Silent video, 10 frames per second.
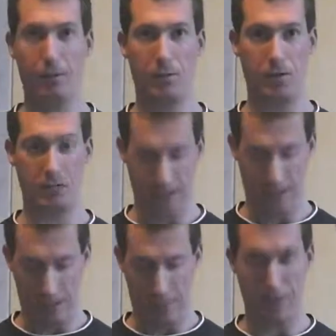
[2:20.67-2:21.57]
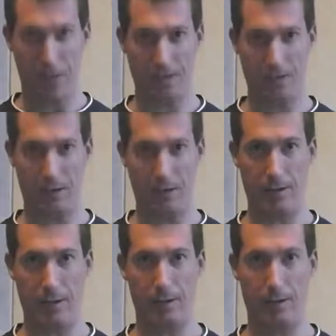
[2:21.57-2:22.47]
would suggest that a
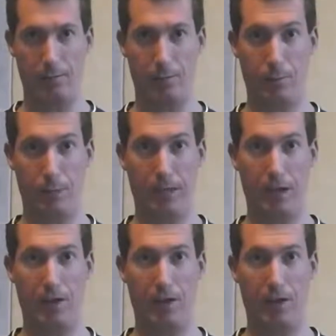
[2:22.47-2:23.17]
person would be